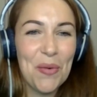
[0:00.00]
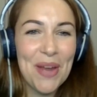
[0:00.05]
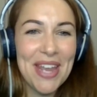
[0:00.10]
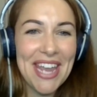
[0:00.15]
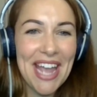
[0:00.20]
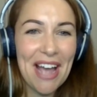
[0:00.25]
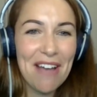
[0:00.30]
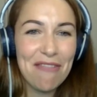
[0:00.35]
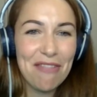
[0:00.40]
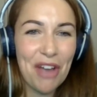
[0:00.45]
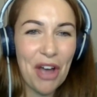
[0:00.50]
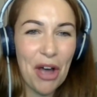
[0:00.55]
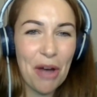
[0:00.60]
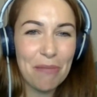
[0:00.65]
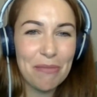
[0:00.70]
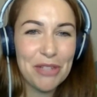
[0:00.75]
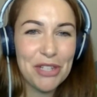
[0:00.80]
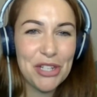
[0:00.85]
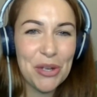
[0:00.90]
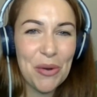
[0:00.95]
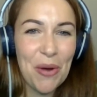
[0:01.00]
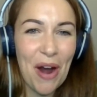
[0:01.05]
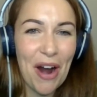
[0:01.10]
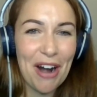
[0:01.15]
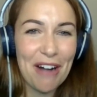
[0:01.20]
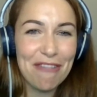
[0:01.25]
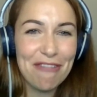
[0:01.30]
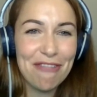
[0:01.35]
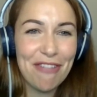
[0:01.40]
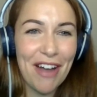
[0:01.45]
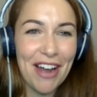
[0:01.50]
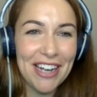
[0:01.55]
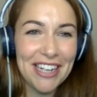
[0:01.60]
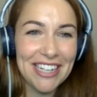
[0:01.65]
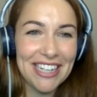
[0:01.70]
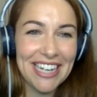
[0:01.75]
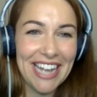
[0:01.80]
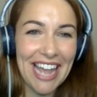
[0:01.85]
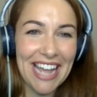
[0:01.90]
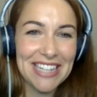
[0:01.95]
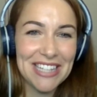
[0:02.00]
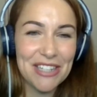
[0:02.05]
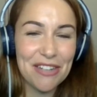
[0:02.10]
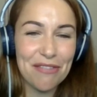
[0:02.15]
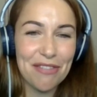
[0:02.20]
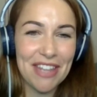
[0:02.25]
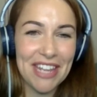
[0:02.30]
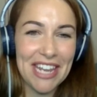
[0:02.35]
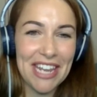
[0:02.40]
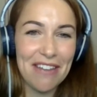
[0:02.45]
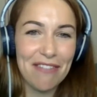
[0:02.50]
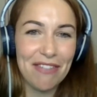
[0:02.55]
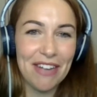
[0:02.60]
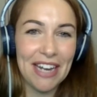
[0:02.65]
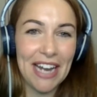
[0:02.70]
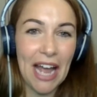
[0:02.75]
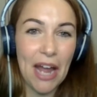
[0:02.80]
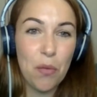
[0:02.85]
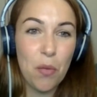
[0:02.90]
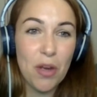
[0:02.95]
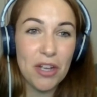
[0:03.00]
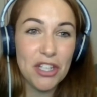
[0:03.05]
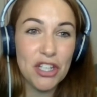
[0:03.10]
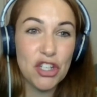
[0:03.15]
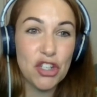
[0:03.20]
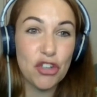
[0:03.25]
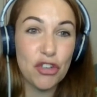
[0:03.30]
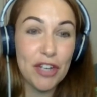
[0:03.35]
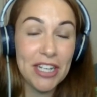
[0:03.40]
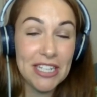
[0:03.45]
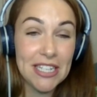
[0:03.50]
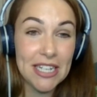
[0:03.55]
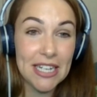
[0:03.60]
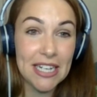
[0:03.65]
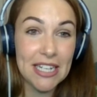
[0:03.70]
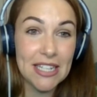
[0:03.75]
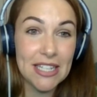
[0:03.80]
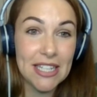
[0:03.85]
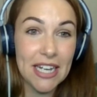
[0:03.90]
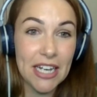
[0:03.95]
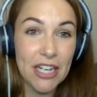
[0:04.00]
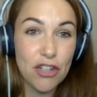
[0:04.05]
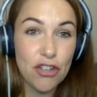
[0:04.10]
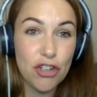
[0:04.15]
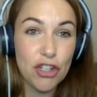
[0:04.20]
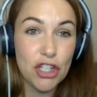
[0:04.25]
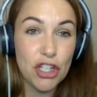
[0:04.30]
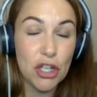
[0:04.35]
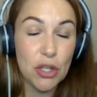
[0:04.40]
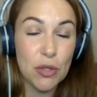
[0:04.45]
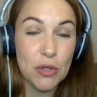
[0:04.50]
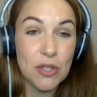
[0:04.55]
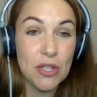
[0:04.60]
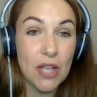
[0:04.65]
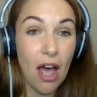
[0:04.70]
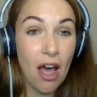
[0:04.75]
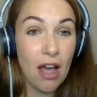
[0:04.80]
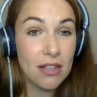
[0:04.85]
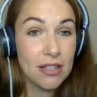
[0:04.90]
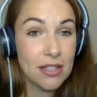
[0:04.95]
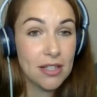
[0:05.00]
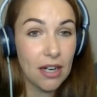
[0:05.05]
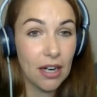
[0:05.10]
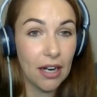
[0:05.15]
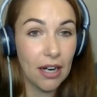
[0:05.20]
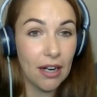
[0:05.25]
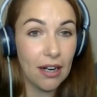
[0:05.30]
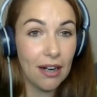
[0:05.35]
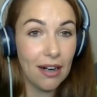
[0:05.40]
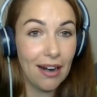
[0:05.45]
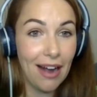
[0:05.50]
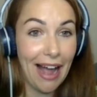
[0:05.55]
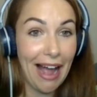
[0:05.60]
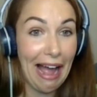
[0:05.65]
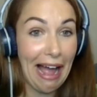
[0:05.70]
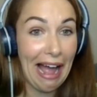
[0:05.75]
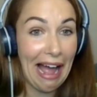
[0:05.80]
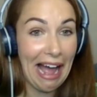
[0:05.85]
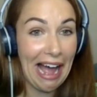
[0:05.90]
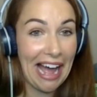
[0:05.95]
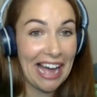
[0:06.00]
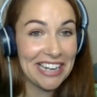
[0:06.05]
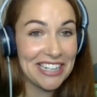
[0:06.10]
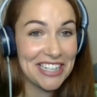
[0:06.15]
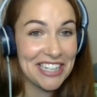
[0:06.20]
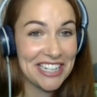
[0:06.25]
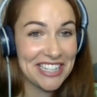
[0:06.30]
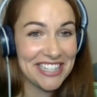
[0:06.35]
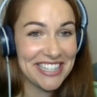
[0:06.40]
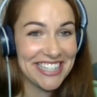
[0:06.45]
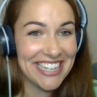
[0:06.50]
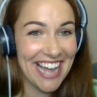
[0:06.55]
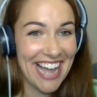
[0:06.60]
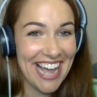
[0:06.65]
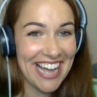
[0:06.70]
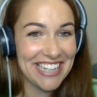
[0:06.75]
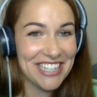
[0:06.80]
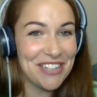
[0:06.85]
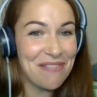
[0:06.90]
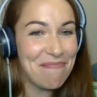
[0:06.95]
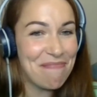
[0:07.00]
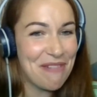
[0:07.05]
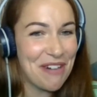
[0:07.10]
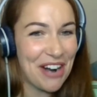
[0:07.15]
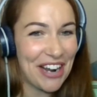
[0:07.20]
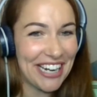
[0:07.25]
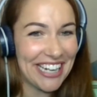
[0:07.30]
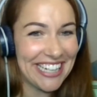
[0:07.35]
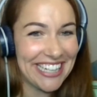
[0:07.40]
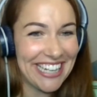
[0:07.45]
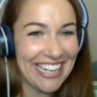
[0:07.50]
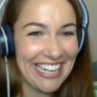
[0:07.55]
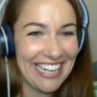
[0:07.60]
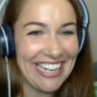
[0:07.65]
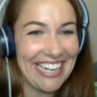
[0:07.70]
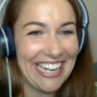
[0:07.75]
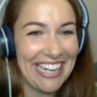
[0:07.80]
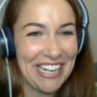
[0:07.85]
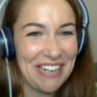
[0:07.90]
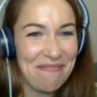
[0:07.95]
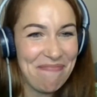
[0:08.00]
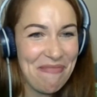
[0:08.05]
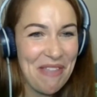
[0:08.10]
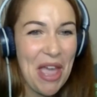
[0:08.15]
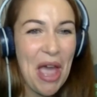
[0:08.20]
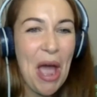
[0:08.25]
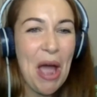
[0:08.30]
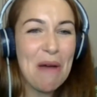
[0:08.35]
We have come to our final guest of the evening, and what a treat it is to introduce Oscar and his dad, Brian Gilligan.